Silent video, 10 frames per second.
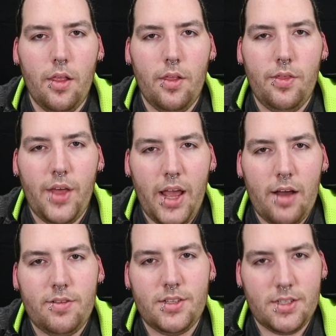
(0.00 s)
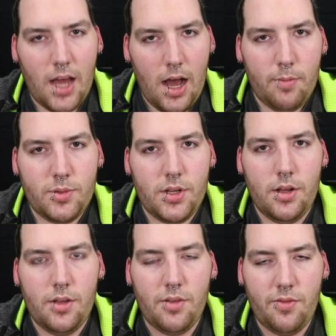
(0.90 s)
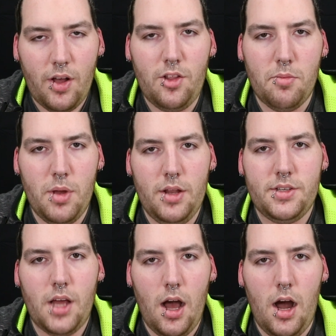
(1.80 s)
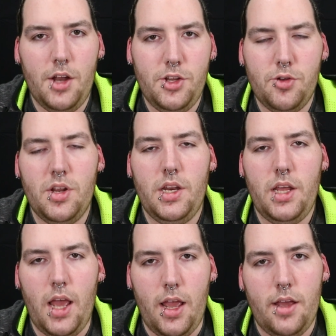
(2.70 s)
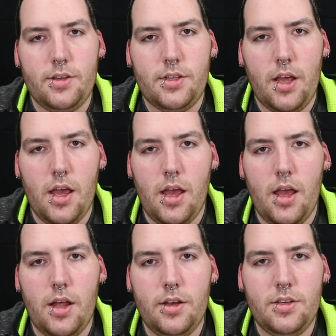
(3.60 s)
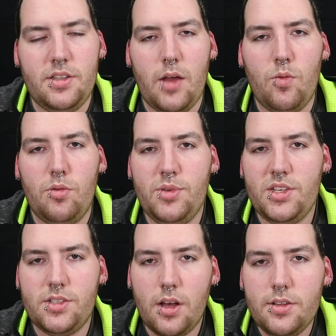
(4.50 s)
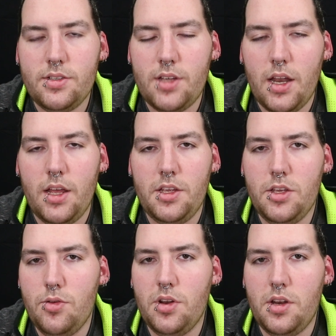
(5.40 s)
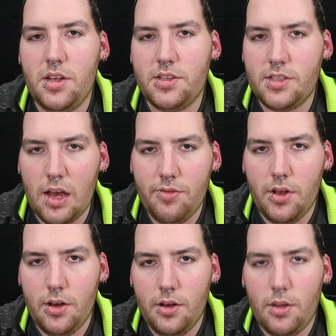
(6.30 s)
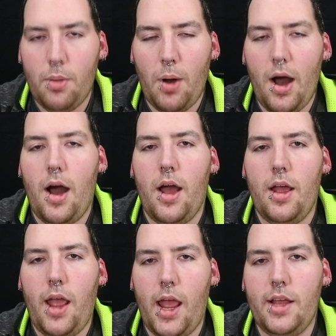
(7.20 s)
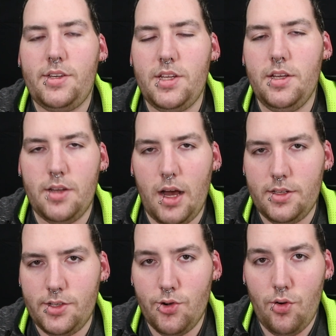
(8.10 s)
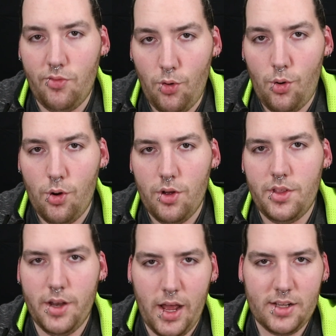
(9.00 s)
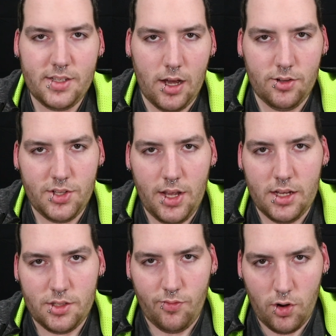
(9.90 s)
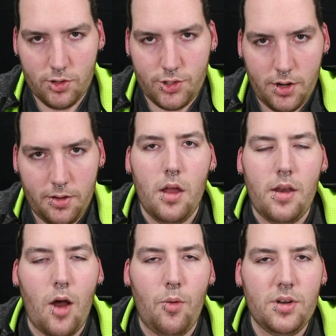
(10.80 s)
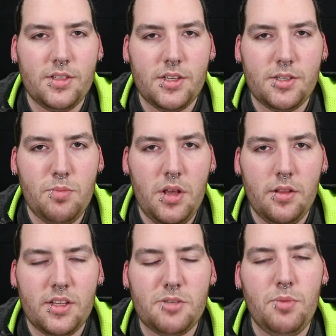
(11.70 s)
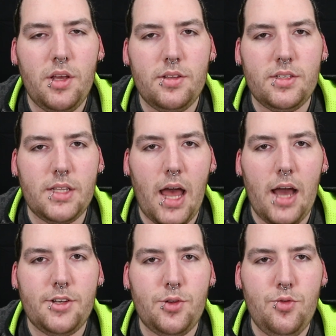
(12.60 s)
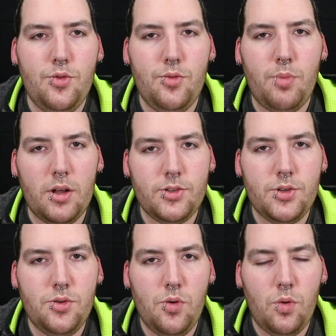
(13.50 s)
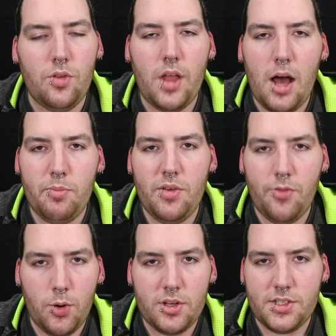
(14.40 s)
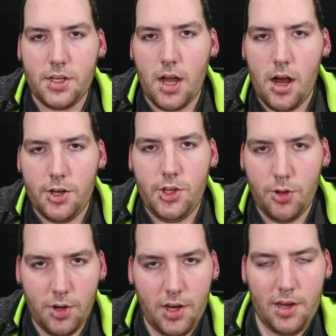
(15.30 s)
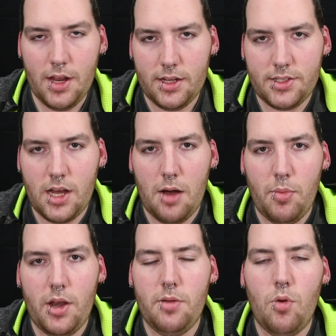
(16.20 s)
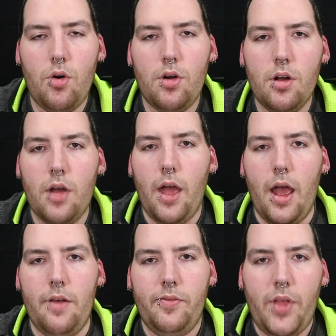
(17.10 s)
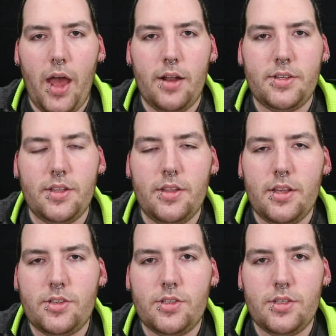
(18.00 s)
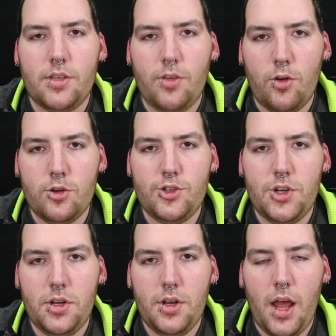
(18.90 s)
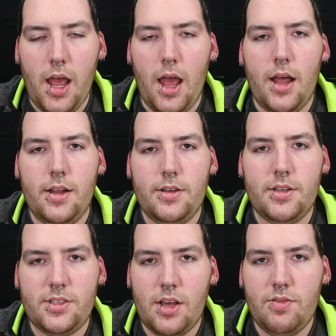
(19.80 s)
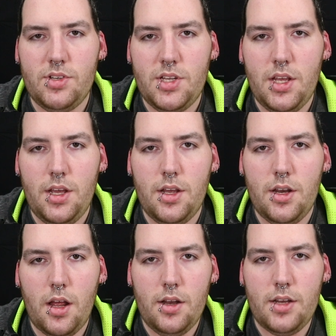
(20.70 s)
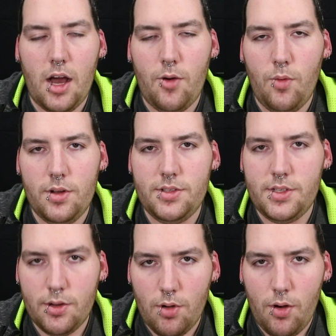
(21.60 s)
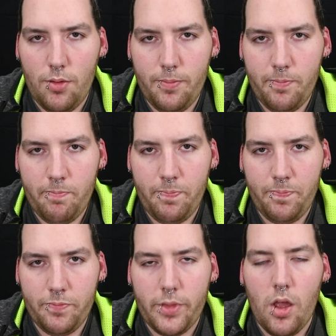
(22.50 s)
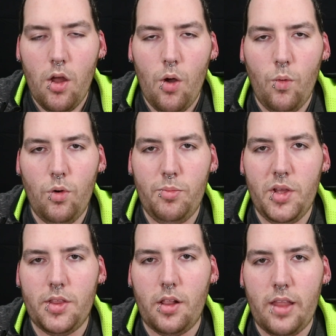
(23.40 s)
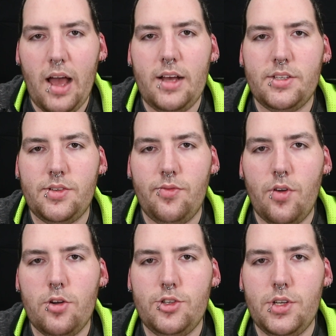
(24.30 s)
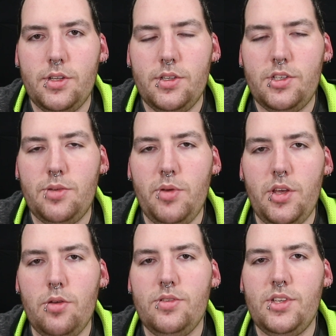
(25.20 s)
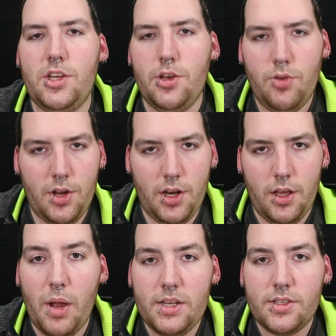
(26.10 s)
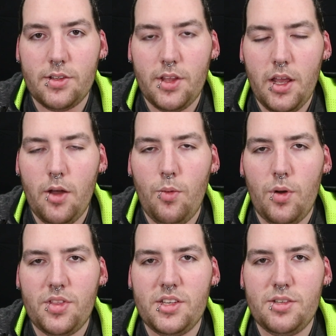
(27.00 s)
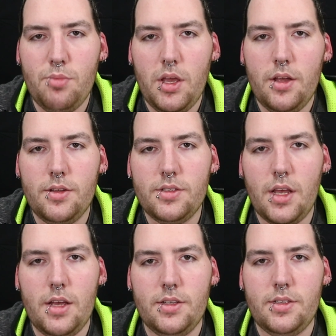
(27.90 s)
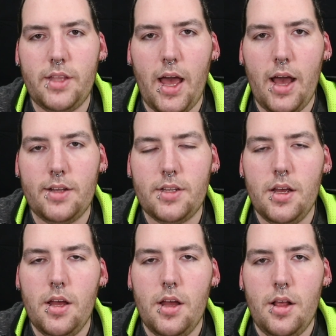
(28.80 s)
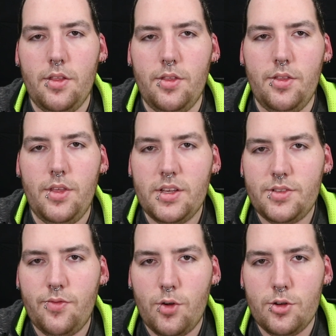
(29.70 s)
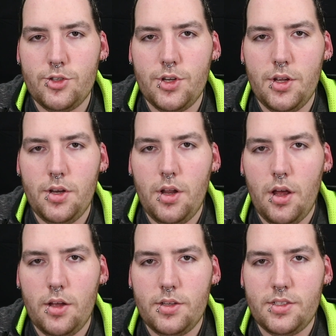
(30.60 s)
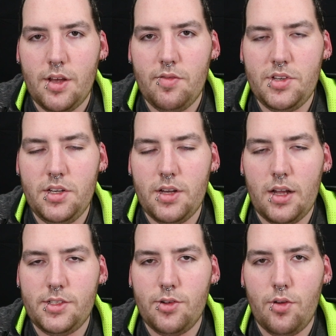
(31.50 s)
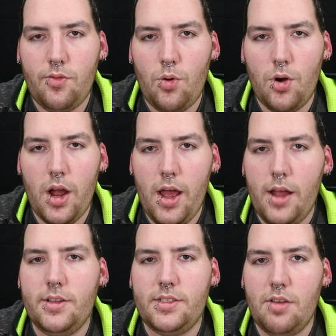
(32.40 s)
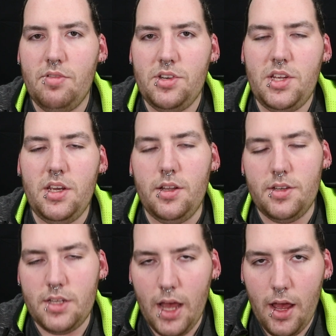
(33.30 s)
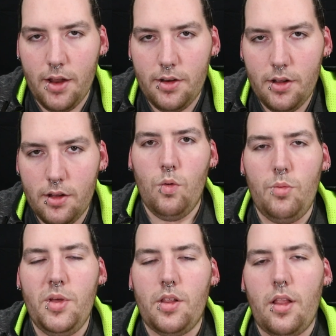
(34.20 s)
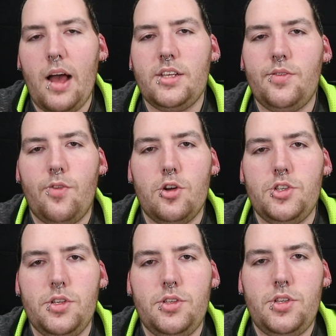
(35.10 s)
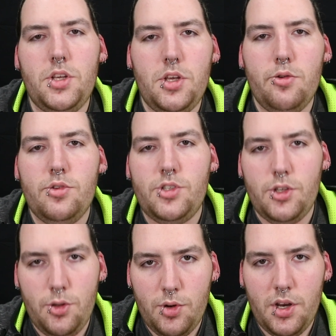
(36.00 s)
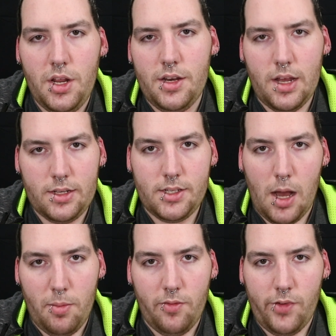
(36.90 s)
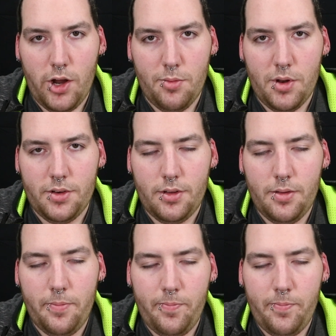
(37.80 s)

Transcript: they have stopped development on Unity 8, and will be sunsetting Unity 7 by 18.04, the next LTS version. Now, what does this mean? This means that Ubuntu will not be focusing on Unity Desktop anymore, and that this version and 17.10 will be the last versions to be using Unity. Basically, what this means is that this version, 17.04 and 17.10, will be the last versions to use Unity desktop environment.